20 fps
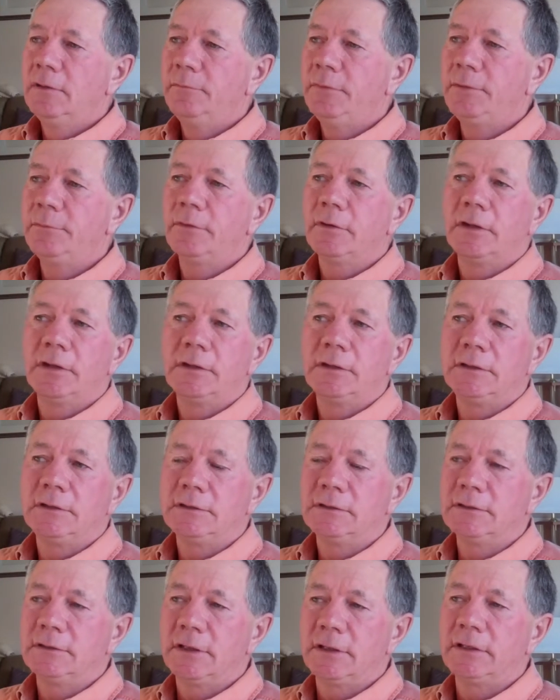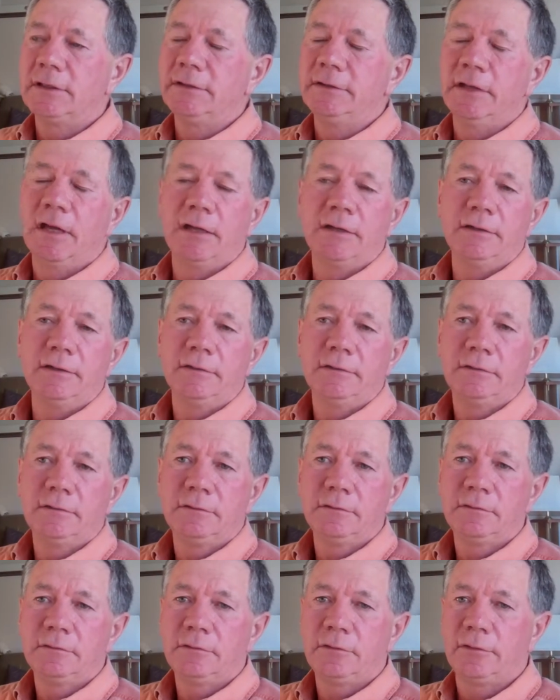people that had done,
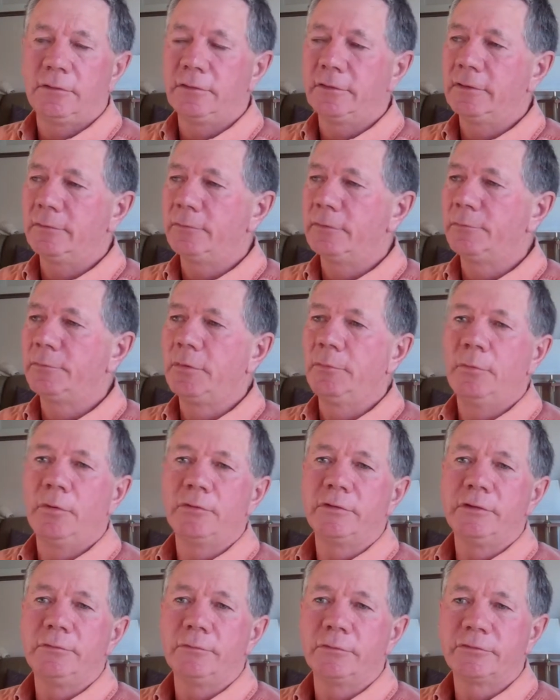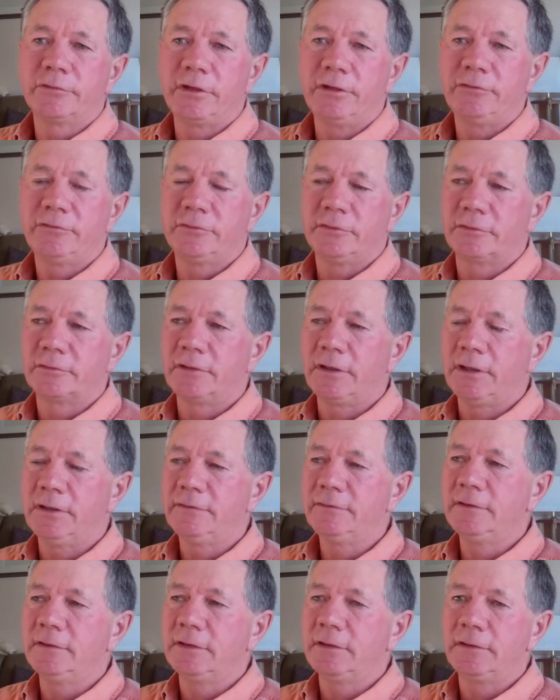or that were promoting rotational
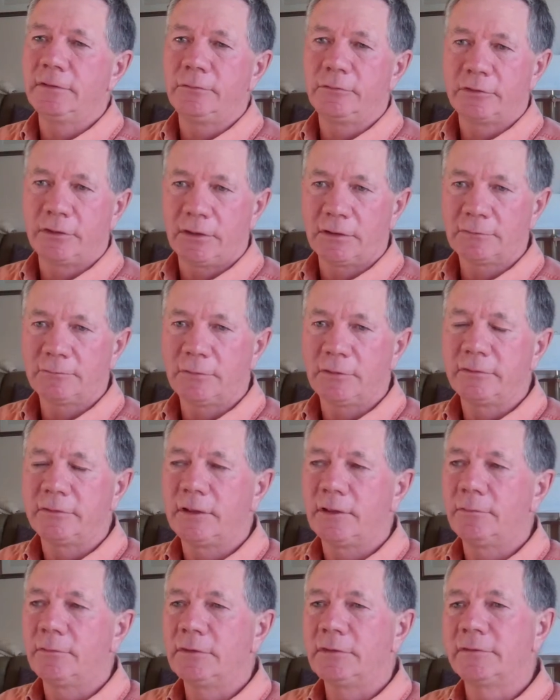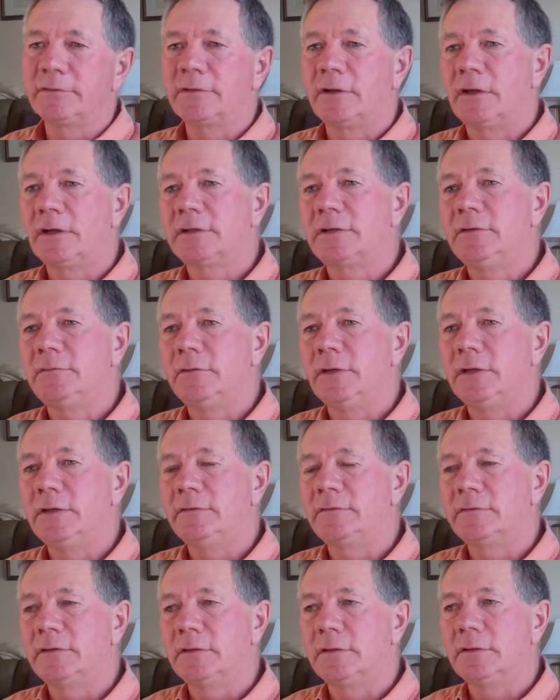grazing, and they were talking about doubling stocking
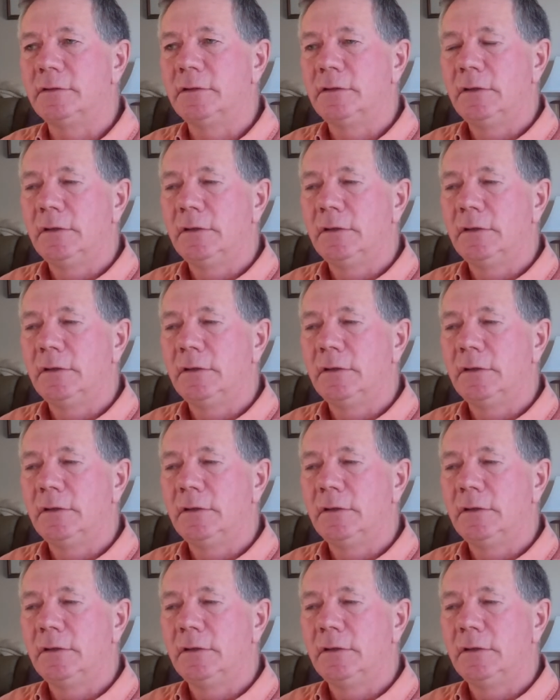rates, and